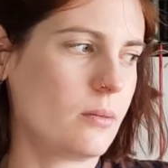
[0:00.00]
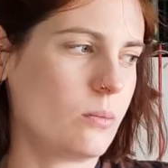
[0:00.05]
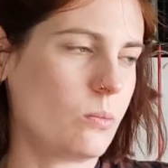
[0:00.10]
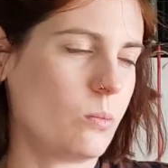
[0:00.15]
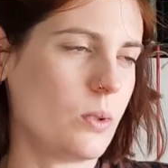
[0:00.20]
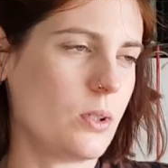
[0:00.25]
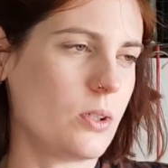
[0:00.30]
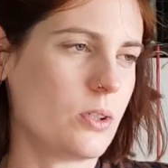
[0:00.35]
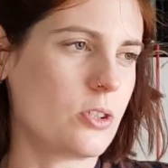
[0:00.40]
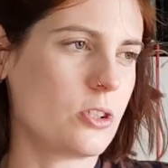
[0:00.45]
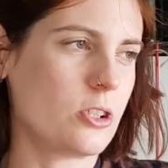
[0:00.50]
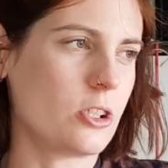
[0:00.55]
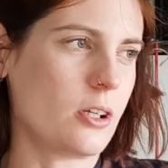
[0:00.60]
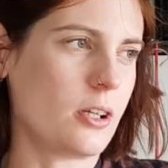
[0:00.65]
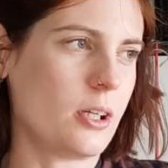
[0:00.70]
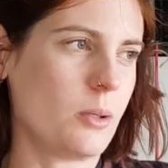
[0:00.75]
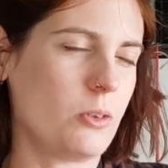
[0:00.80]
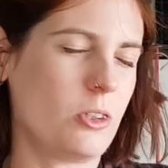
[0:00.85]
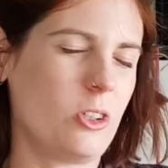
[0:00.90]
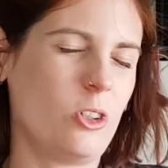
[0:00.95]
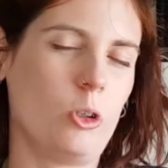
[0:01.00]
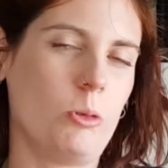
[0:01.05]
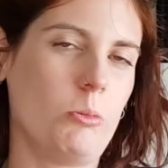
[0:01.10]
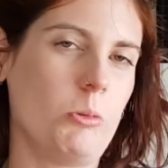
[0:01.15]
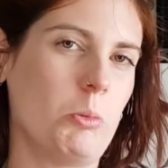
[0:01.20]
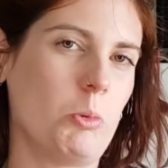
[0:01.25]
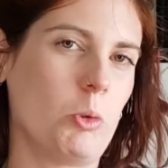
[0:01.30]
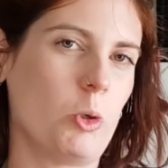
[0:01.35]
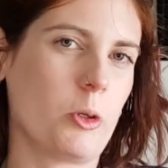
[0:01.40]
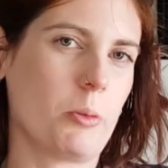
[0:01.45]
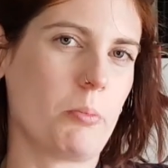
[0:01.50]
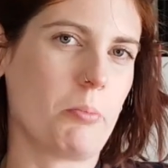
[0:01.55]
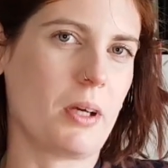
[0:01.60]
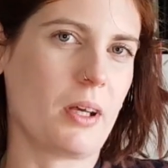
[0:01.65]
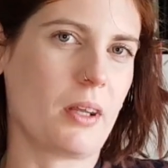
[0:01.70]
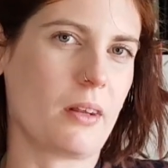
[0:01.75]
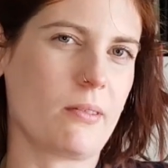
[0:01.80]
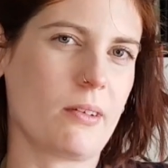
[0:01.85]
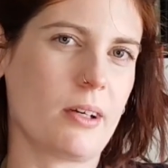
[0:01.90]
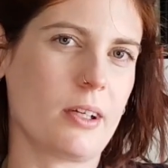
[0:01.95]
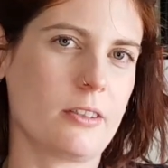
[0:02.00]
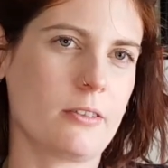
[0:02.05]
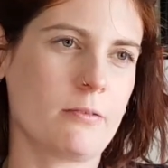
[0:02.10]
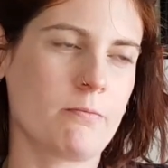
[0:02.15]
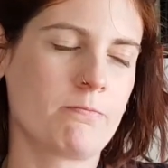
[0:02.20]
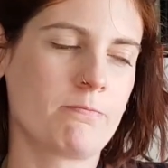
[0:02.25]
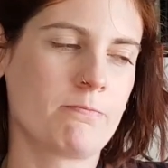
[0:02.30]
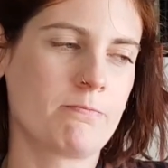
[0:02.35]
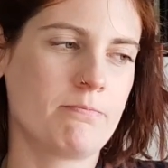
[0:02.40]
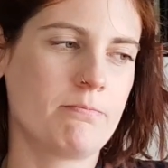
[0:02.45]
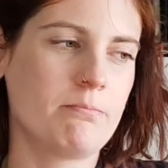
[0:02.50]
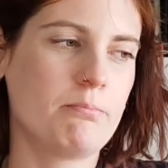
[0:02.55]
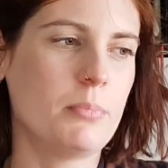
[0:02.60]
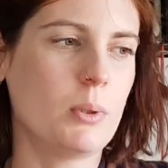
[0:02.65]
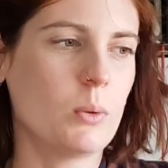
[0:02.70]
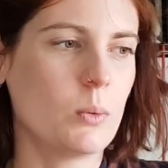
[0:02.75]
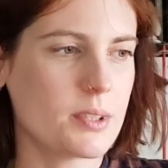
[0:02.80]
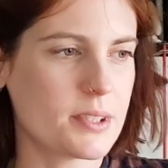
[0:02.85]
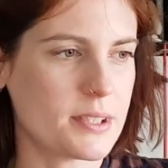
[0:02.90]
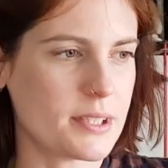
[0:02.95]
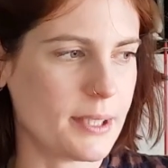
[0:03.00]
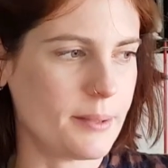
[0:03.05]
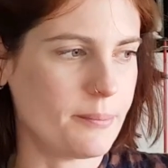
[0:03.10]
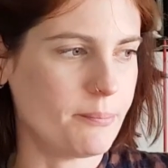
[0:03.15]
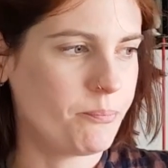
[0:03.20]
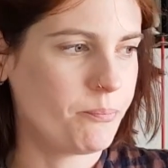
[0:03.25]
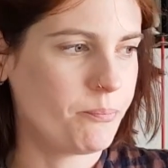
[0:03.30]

which I think would annoy me more than pink thread, but we'll see.